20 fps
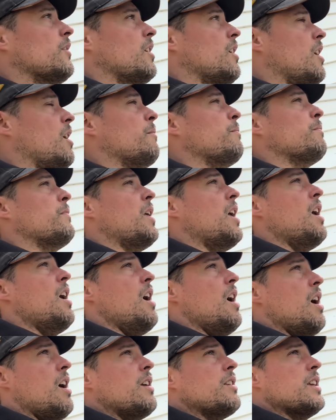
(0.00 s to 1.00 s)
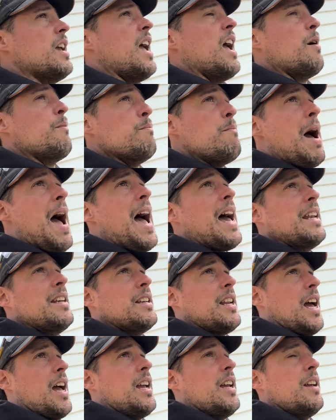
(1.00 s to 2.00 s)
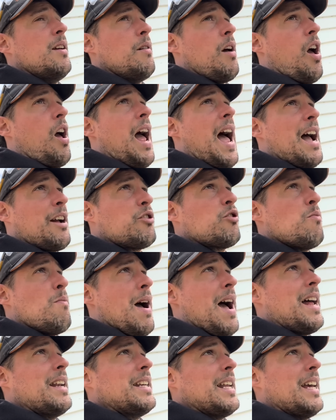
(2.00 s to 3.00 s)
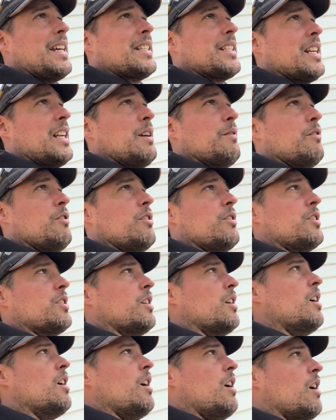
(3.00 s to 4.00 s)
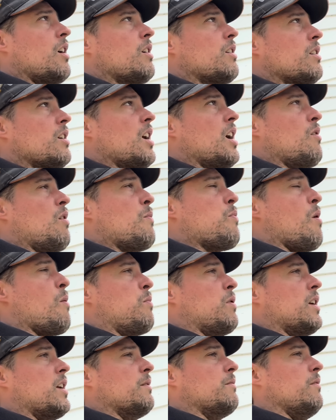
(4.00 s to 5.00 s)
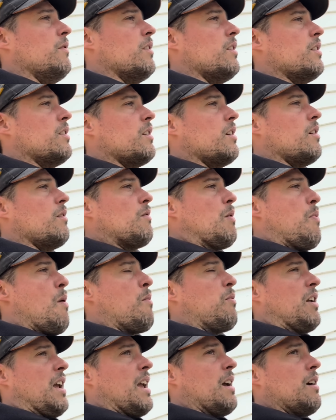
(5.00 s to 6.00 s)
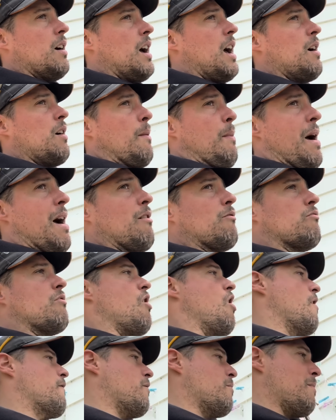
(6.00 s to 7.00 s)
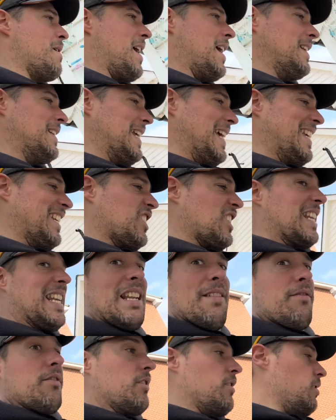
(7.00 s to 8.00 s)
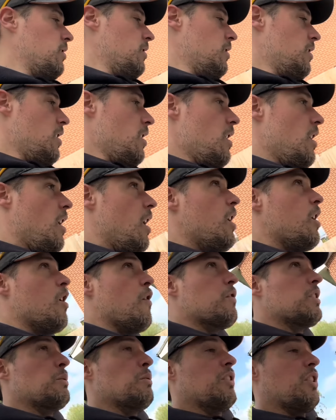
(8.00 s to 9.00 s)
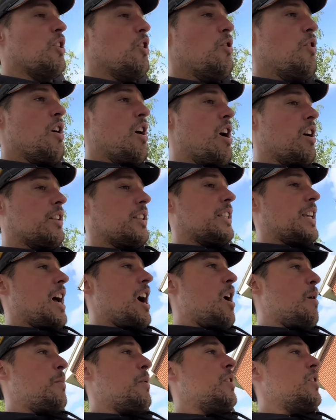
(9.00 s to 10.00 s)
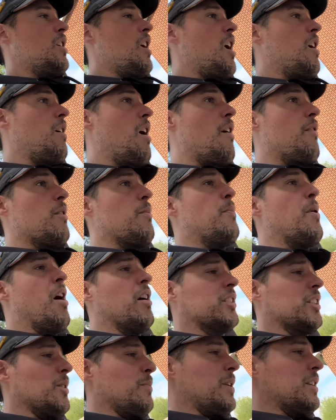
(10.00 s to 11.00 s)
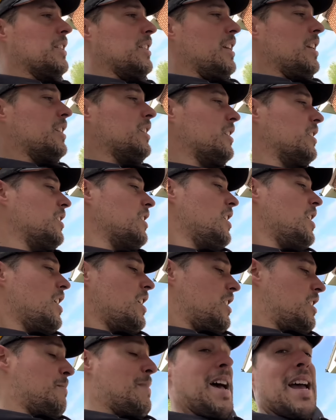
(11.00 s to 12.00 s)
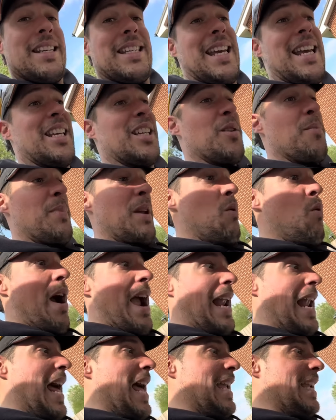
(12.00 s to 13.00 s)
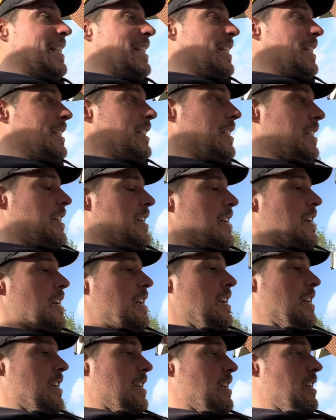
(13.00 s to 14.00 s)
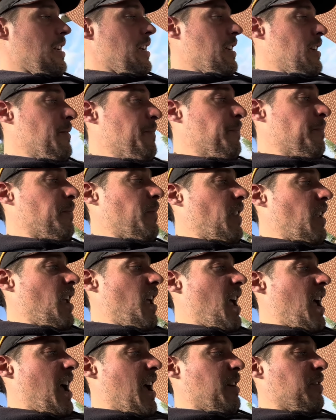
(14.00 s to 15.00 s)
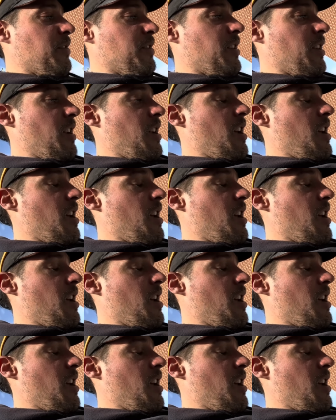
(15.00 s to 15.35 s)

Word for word: Yeah, yeah. Man day, actual man day is delivered. Yeah, we're probably about right for man days delivered. Obviously with the new yard set up and the other parts of the business, the man days can be waylaid. And